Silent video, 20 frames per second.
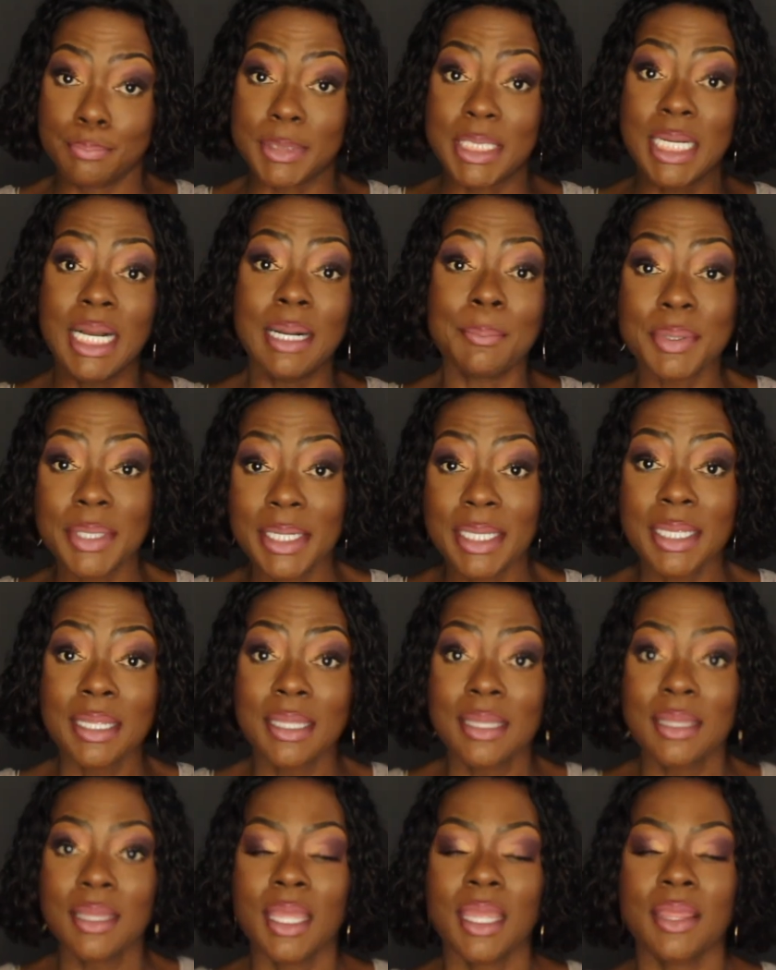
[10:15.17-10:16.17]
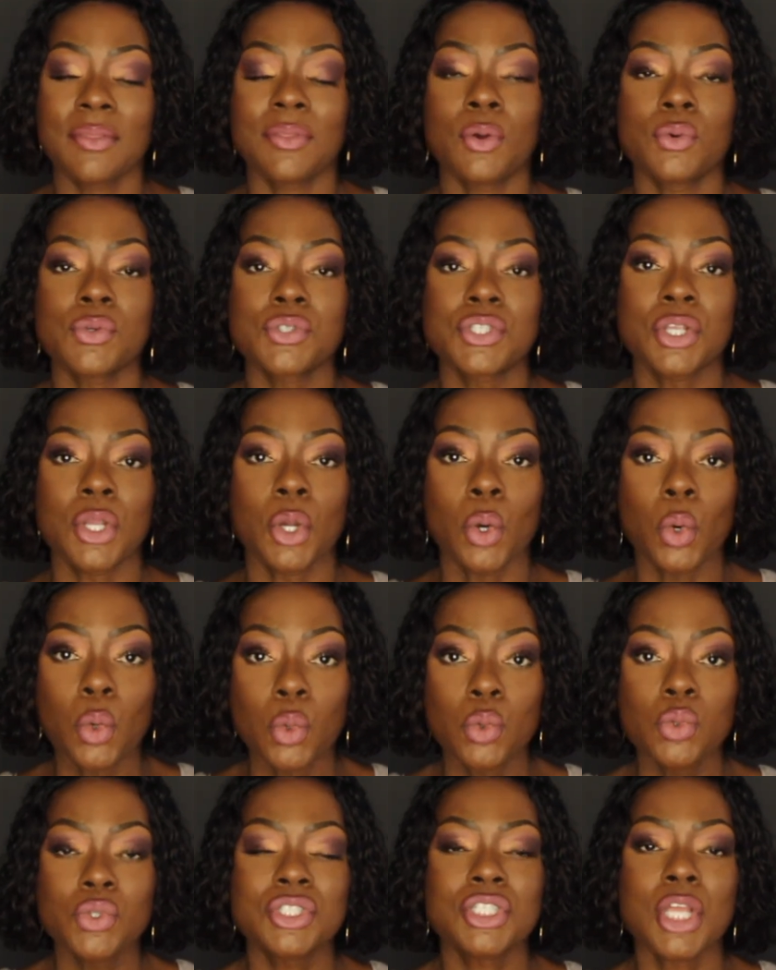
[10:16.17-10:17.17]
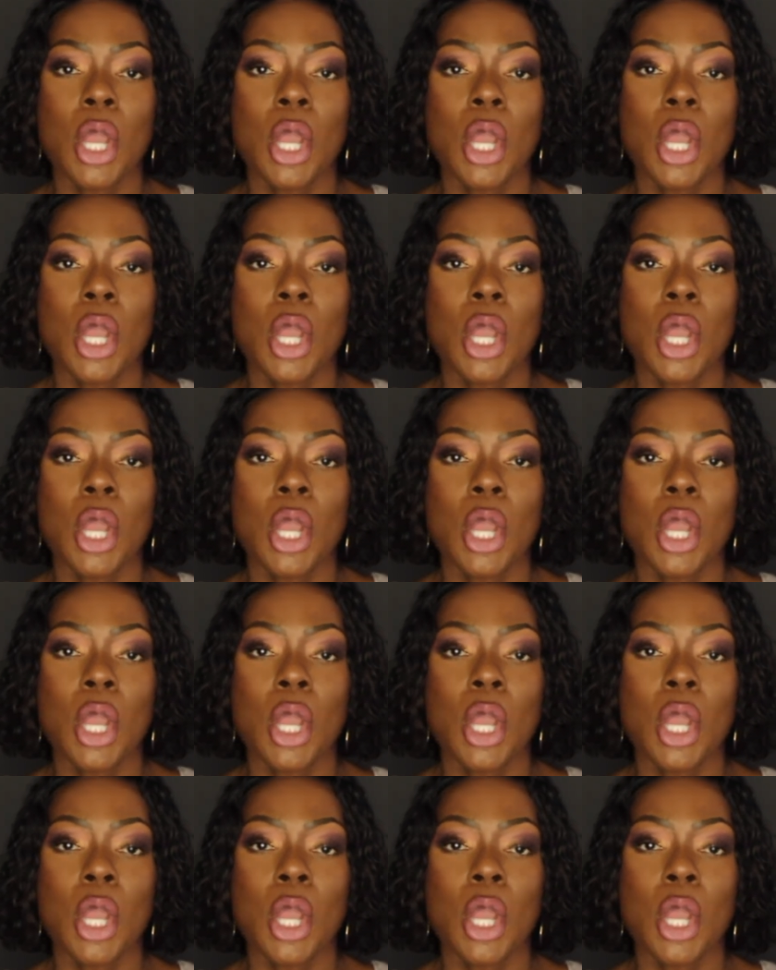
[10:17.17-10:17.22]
company and those goals,